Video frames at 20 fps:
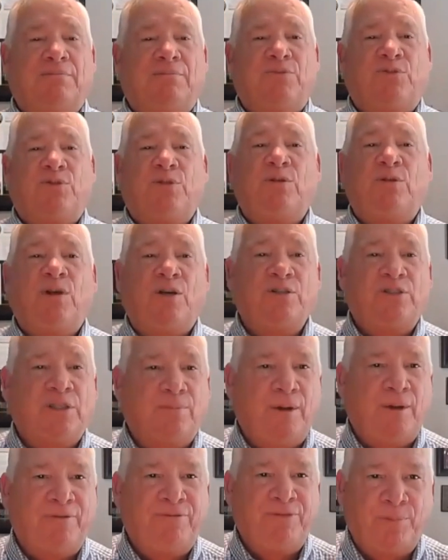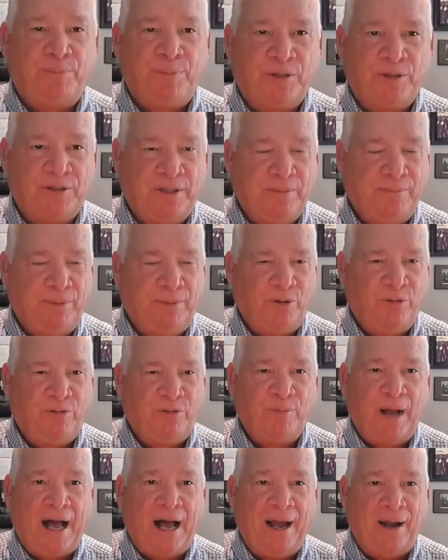Two coaches on my football team, both
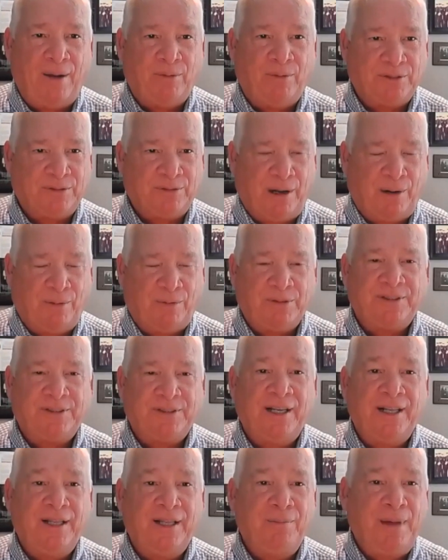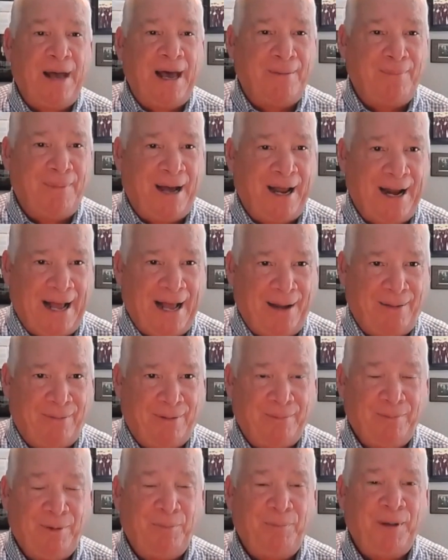from Iowa. So I won't say anything bad about Iowa.
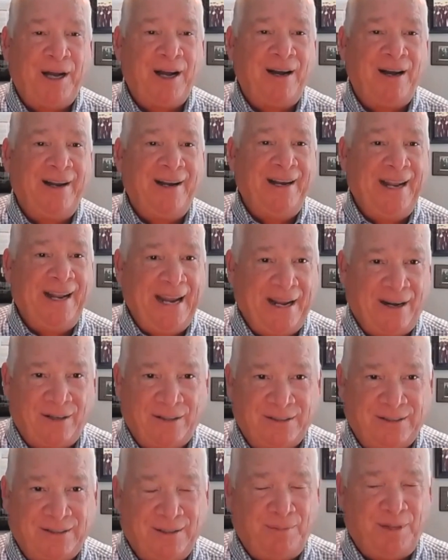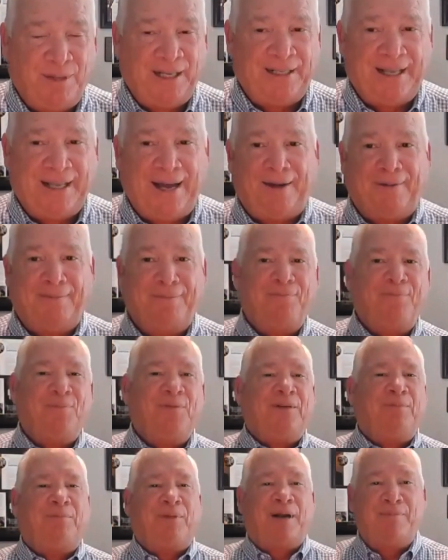Let me pick on Indiana or something like that.
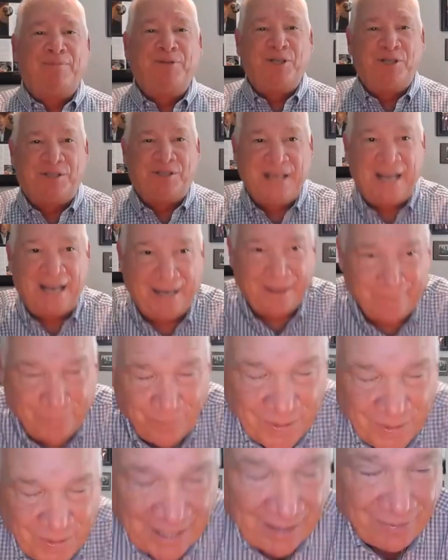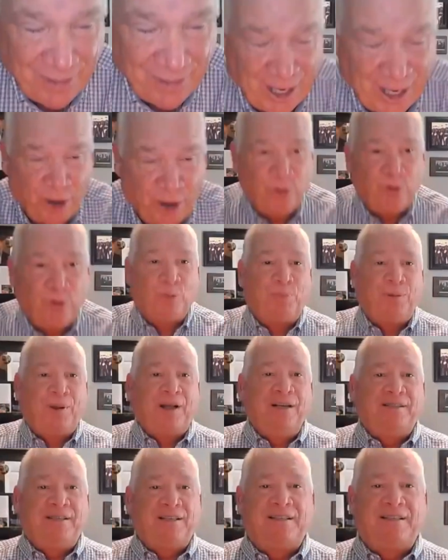But I'm just saying, they go to a
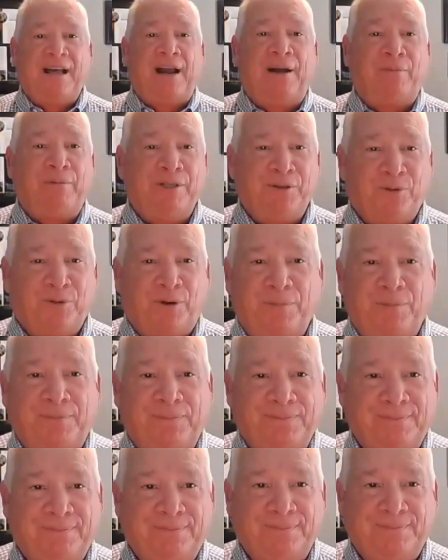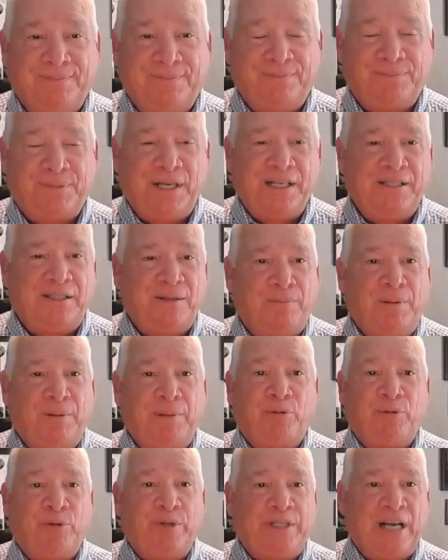place that's not a resort place that
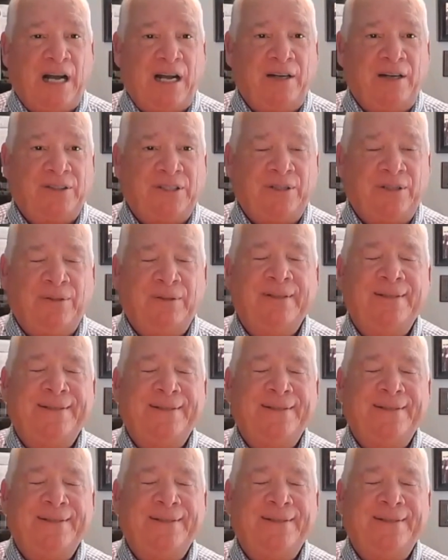people retire to,